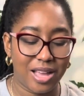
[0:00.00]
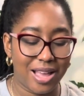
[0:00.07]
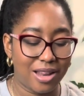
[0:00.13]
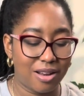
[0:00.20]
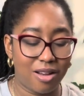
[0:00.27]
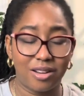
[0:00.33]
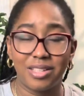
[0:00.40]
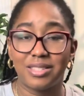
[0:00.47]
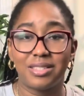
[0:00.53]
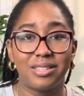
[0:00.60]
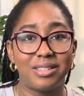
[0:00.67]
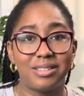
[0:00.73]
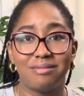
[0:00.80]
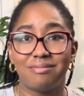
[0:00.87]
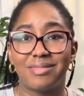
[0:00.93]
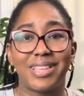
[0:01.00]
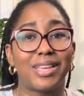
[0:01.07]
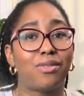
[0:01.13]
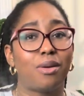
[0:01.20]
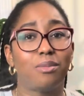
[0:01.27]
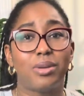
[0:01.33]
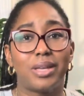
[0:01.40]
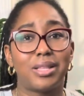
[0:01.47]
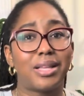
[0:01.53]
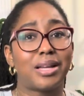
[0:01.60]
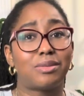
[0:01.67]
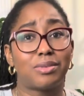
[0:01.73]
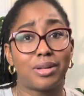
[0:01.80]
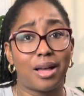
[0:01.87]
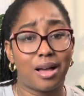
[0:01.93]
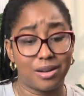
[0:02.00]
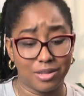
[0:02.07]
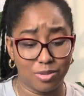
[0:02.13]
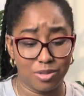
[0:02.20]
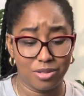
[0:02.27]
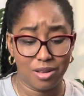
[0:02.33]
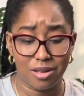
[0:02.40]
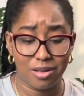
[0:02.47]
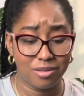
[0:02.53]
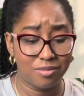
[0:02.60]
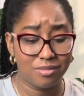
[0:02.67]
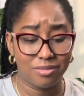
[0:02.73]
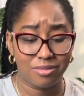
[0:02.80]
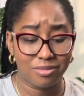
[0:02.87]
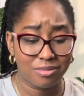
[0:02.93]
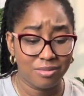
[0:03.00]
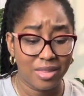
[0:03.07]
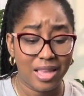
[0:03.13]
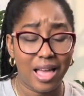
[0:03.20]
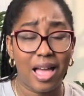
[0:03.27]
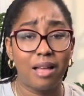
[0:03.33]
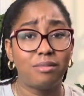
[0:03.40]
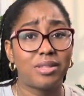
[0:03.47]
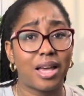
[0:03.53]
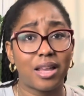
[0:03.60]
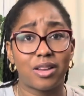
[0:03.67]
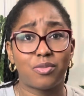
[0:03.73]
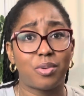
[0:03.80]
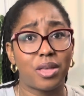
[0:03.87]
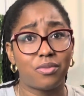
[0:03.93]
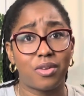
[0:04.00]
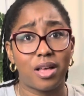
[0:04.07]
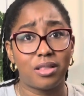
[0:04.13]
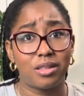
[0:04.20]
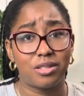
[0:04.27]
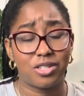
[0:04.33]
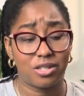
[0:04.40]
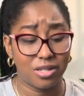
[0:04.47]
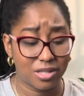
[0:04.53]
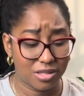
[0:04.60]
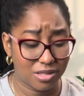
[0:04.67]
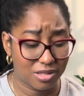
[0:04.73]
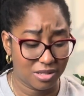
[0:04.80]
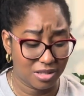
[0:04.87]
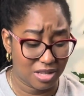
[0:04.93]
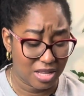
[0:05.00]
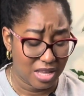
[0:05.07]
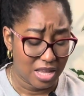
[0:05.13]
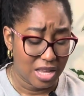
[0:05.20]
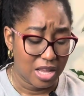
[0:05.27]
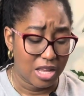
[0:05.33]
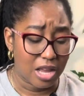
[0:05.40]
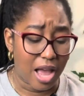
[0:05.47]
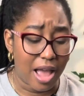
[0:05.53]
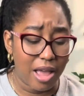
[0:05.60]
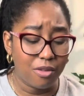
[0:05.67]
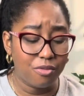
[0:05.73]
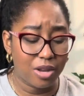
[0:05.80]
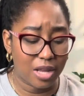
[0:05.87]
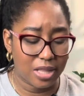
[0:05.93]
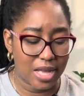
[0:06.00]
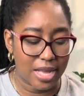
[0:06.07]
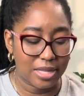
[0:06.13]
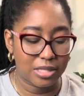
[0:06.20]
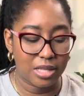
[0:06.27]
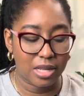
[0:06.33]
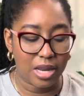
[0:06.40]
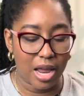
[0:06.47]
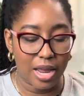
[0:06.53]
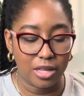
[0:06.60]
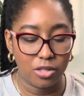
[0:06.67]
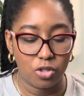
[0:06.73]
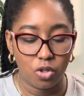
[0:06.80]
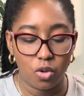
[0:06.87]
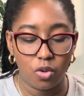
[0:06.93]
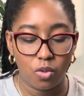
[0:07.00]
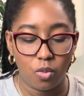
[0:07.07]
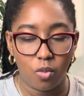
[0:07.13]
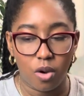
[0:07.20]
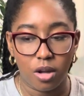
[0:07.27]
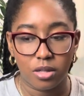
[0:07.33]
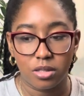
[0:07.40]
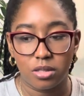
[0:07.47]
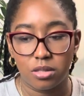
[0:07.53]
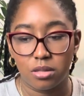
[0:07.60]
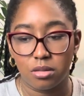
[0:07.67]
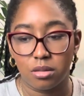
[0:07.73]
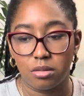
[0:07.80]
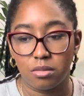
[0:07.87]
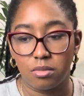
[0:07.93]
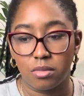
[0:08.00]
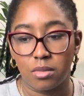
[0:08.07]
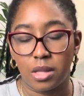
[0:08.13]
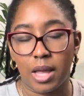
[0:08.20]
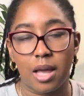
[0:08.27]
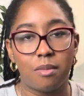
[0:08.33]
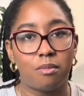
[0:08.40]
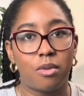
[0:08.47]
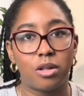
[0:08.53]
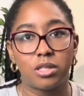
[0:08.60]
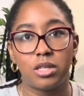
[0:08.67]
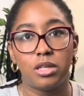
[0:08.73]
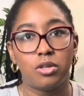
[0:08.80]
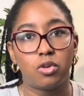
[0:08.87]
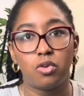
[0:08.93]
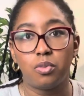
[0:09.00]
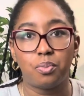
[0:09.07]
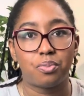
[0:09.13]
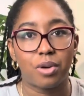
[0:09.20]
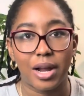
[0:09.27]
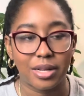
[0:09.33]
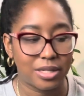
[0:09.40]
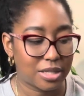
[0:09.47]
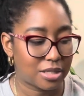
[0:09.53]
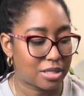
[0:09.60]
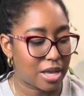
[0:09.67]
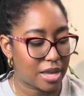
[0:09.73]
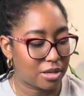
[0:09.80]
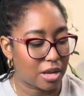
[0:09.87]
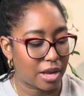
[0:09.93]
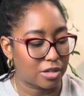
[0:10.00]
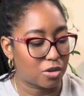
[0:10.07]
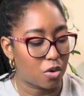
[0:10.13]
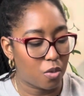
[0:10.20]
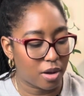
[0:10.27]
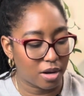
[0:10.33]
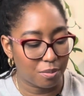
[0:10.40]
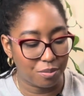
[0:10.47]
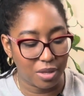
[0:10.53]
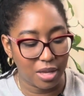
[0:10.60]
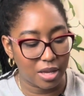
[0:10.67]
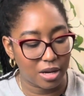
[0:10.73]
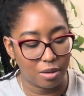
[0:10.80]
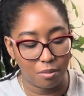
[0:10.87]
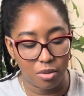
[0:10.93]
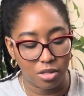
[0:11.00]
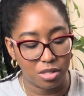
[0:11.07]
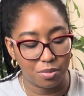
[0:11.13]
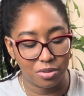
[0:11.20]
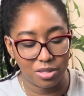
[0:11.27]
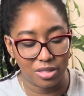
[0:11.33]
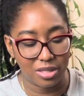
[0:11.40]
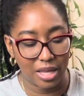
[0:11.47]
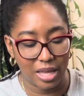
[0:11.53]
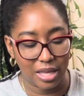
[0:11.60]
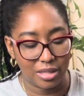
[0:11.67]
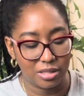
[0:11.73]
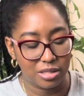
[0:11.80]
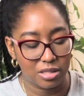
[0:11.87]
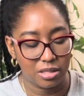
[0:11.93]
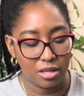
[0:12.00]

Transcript: And honestly, if I'm being like real honest with y'all, I'm tired of paying for health insurance. I realize that I don't want like a multi-group practice. I don't want to be in multiple states.